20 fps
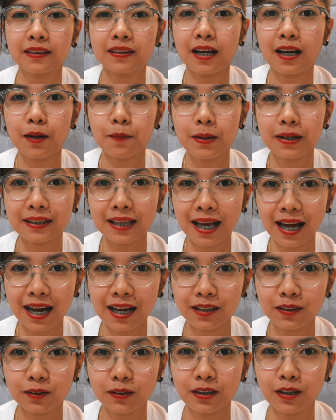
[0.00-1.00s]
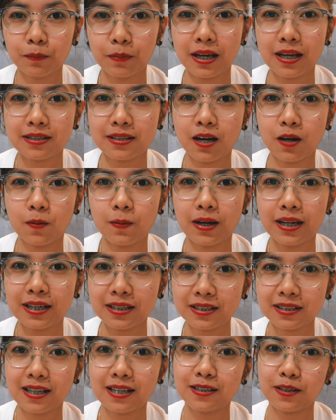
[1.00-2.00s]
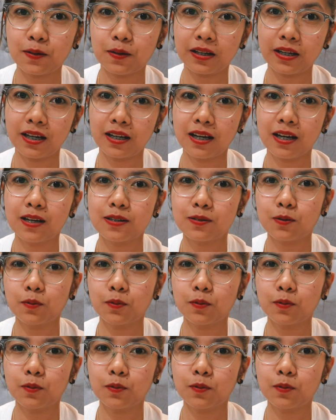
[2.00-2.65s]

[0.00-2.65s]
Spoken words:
ng kabataan or ng may asawa is nasa Korea na.